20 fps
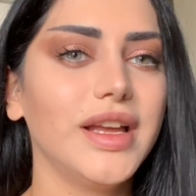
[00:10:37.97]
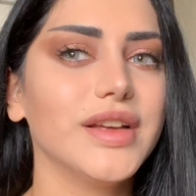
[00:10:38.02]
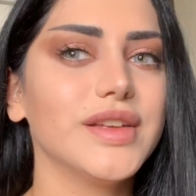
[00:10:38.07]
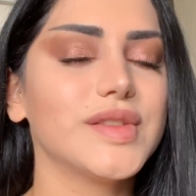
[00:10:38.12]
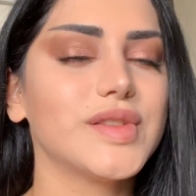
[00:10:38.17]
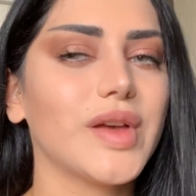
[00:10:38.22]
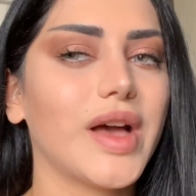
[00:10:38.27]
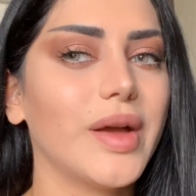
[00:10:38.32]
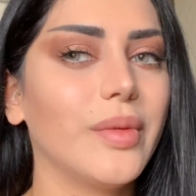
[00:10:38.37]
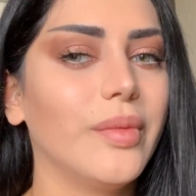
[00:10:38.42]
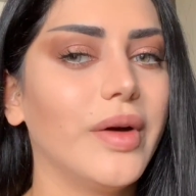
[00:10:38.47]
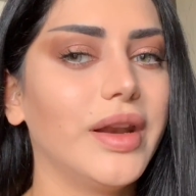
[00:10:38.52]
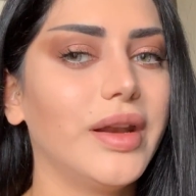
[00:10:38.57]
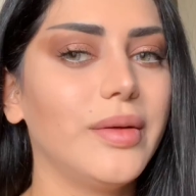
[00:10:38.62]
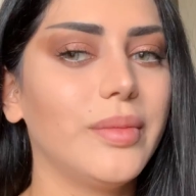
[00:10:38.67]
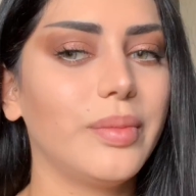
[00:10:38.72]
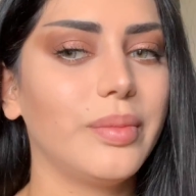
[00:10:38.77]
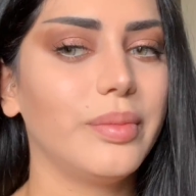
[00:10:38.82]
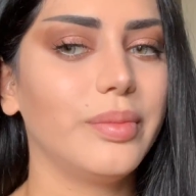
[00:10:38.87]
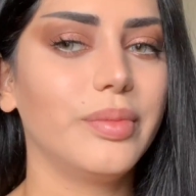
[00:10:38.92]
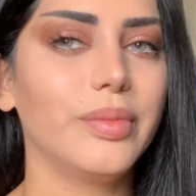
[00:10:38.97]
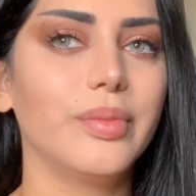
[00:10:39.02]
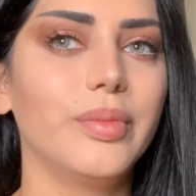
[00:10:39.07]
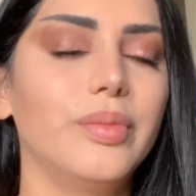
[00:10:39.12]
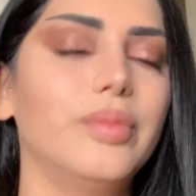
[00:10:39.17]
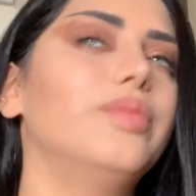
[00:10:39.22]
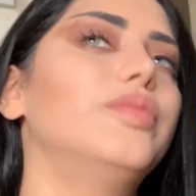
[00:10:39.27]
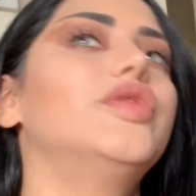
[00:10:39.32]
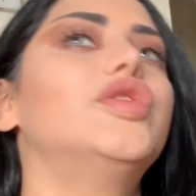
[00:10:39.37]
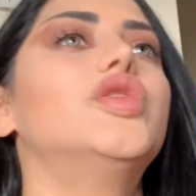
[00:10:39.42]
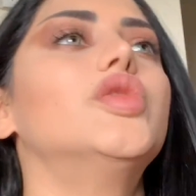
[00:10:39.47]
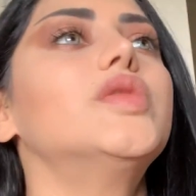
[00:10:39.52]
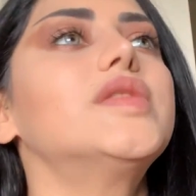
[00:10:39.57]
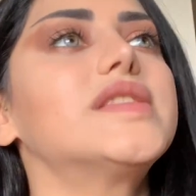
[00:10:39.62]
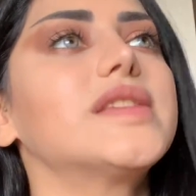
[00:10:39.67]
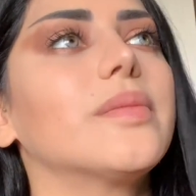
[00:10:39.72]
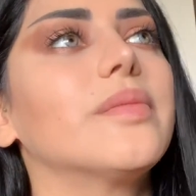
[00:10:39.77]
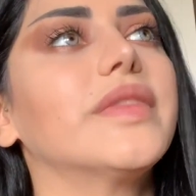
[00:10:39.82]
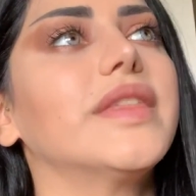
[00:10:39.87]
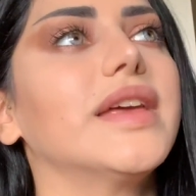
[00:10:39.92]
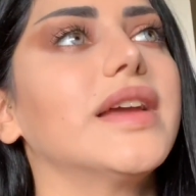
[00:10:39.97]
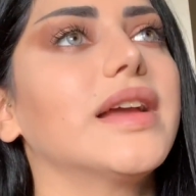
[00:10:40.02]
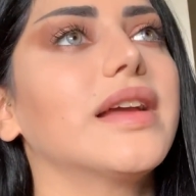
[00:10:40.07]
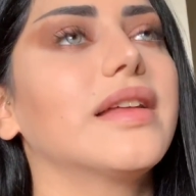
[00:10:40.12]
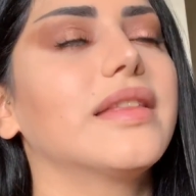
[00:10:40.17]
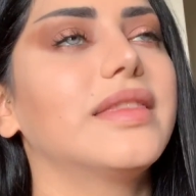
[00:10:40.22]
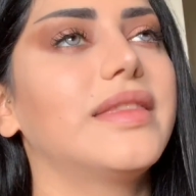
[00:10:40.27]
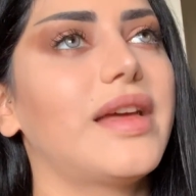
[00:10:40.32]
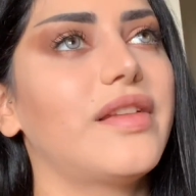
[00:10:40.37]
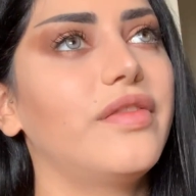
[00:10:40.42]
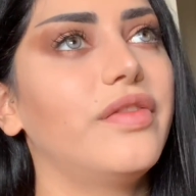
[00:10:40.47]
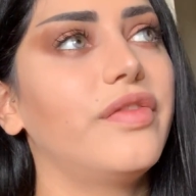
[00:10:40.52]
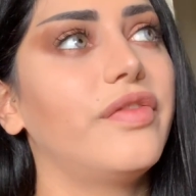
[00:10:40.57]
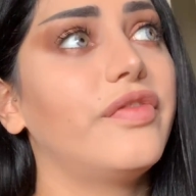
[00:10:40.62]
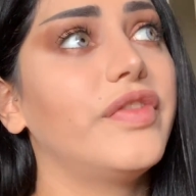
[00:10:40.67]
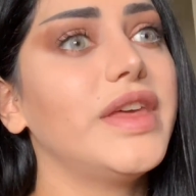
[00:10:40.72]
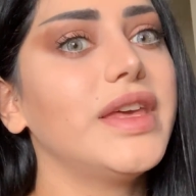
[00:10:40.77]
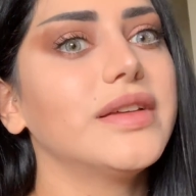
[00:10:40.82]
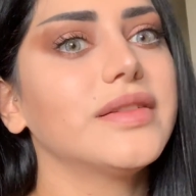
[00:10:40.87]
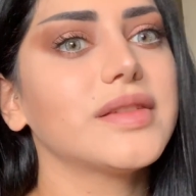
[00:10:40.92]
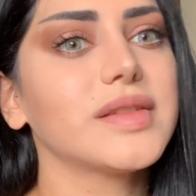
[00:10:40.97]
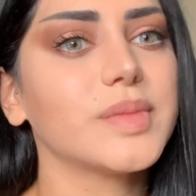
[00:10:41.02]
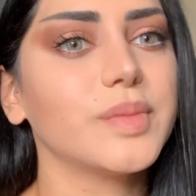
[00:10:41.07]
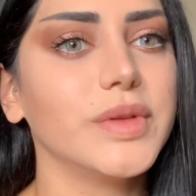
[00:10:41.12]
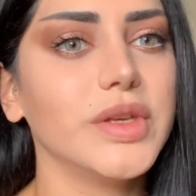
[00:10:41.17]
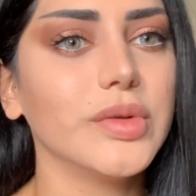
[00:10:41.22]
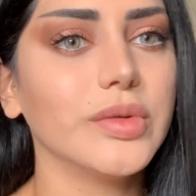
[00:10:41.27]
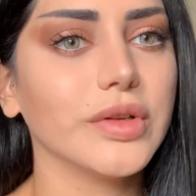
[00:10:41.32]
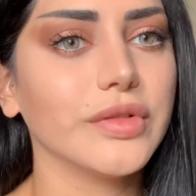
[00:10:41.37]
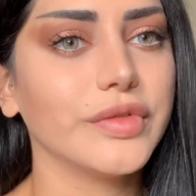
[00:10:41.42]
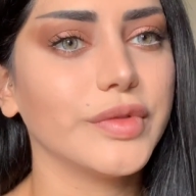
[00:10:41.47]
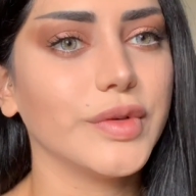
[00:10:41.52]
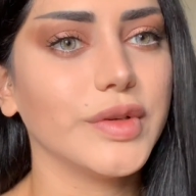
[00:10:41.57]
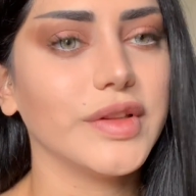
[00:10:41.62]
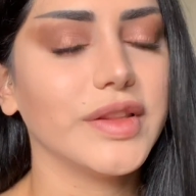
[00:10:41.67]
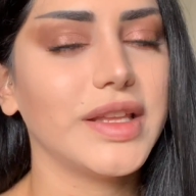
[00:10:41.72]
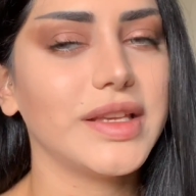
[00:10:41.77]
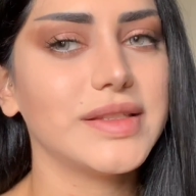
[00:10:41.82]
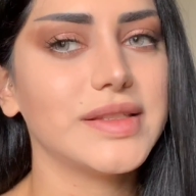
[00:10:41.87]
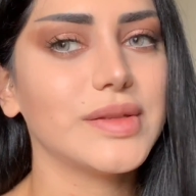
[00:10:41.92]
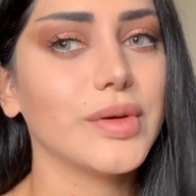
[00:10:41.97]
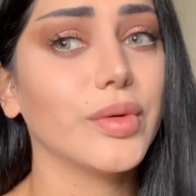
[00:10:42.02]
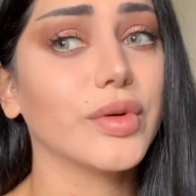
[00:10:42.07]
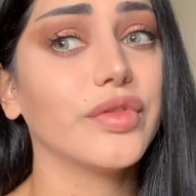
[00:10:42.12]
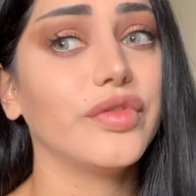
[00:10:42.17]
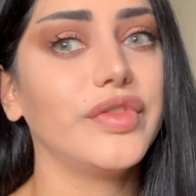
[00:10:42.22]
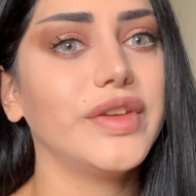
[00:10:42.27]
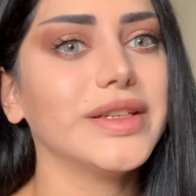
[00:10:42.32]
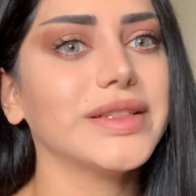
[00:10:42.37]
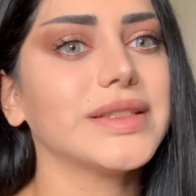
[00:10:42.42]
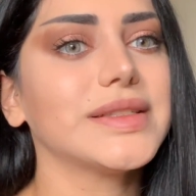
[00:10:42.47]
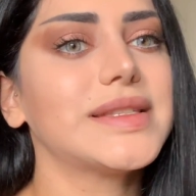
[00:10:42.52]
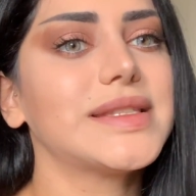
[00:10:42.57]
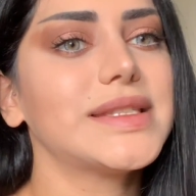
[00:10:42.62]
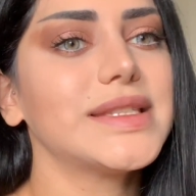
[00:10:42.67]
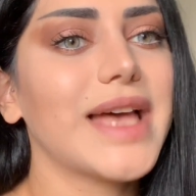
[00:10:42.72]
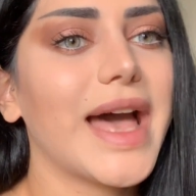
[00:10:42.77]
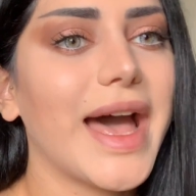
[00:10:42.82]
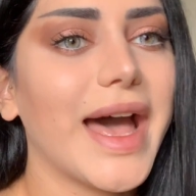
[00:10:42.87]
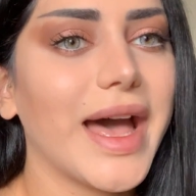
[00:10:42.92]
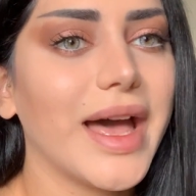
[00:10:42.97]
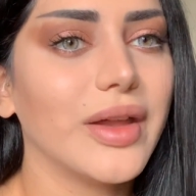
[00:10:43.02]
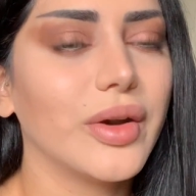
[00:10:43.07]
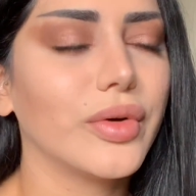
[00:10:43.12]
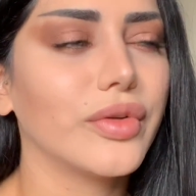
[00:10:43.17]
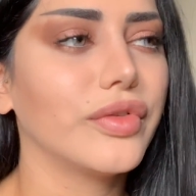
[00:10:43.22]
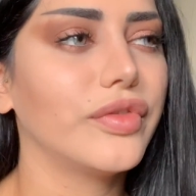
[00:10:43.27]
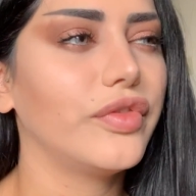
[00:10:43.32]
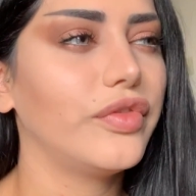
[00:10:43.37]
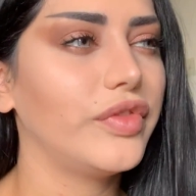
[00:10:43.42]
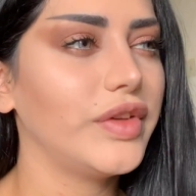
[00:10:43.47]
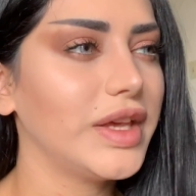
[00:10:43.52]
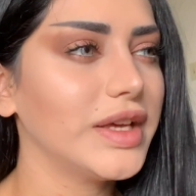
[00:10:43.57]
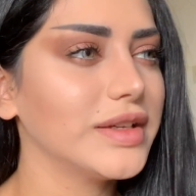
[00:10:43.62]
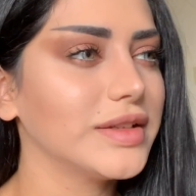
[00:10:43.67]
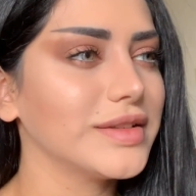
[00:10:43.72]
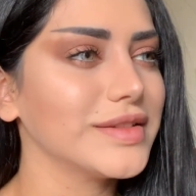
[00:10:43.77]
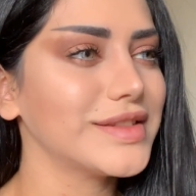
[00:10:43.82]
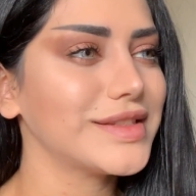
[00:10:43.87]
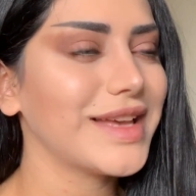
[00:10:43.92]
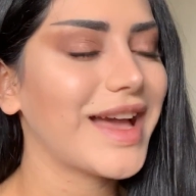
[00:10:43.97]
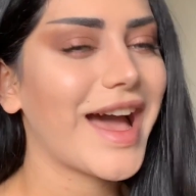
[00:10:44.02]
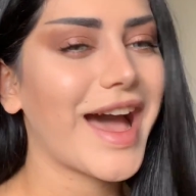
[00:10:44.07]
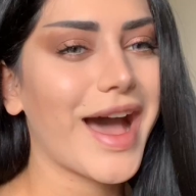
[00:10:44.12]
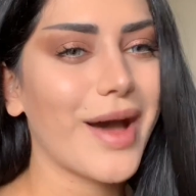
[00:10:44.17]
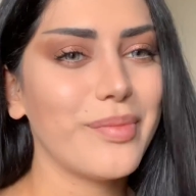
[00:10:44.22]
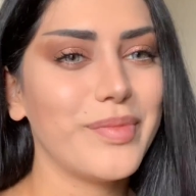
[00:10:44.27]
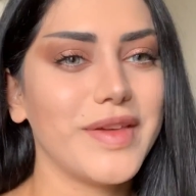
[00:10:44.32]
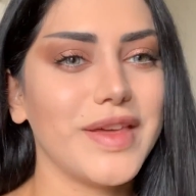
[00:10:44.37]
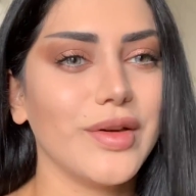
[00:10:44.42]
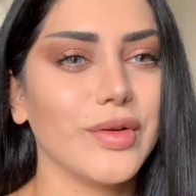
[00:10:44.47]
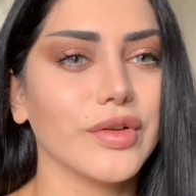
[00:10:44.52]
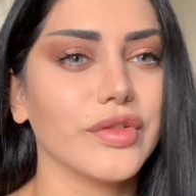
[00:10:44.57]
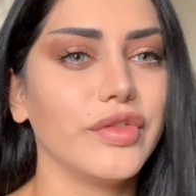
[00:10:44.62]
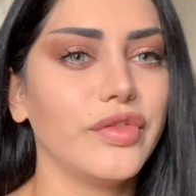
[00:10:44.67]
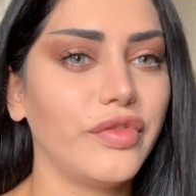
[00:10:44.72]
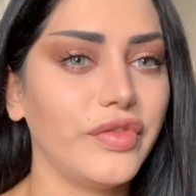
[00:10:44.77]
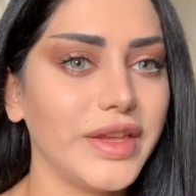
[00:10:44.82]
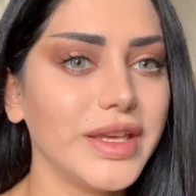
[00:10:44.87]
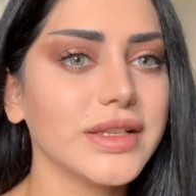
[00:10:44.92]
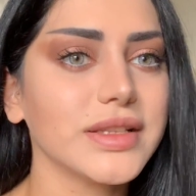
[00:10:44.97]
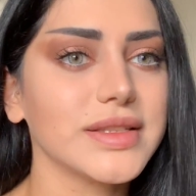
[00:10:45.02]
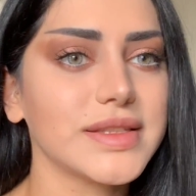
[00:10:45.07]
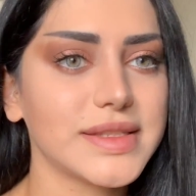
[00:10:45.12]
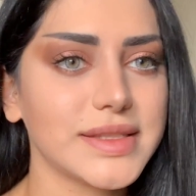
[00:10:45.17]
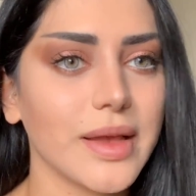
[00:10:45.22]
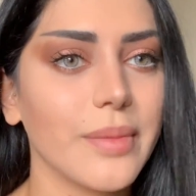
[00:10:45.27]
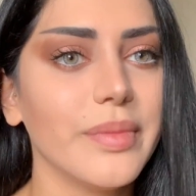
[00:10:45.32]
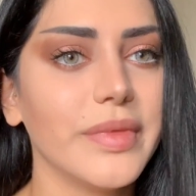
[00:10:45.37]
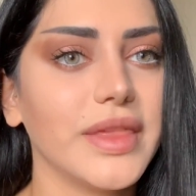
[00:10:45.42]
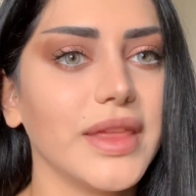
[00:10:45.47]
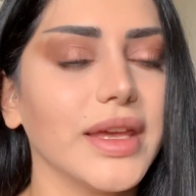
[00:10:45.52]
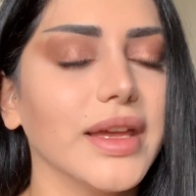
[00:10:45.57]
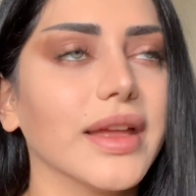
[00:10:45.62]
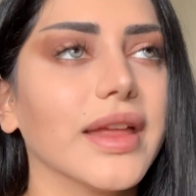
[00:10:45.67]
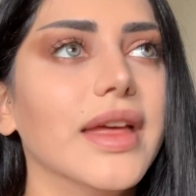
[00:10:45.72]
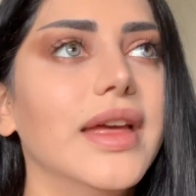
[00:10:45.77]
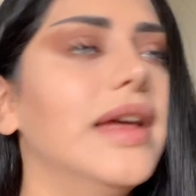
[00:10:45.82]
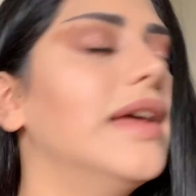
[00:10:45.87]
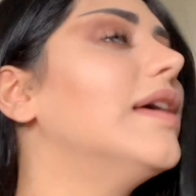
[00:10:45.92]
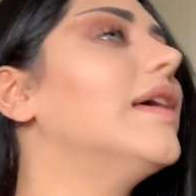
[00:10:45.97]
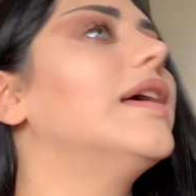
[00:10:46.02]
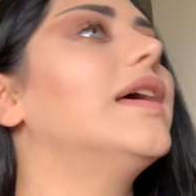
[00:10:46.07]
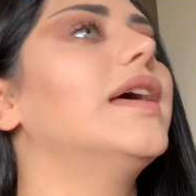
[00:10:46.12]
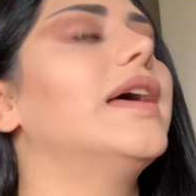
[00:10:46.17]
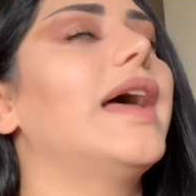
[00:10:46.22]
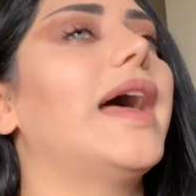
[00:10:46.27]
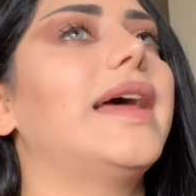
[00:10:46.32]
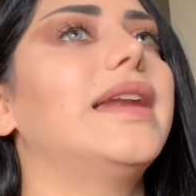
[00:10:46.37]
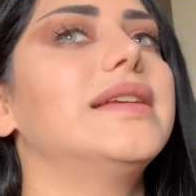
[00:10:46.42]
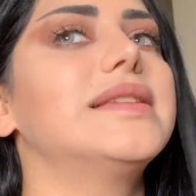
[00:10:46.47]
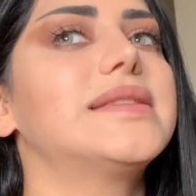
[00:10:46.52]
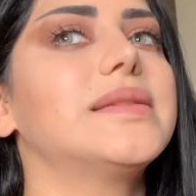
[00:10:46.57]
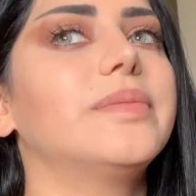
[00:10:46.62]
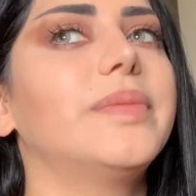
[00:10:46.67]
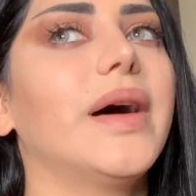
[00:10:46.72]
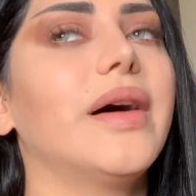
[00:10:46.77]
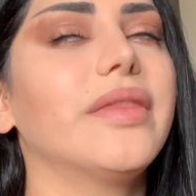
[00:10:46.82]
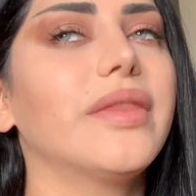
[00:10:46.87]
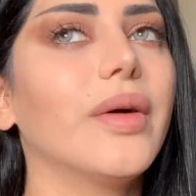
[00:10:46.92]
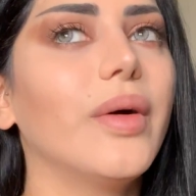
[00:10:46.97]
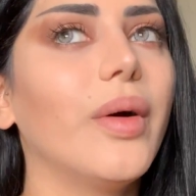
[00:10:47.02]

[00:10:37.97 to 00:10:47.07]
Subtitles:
So I want to do something that feels beautiful, or feels sad, or feels happy, or feels something. And it's about the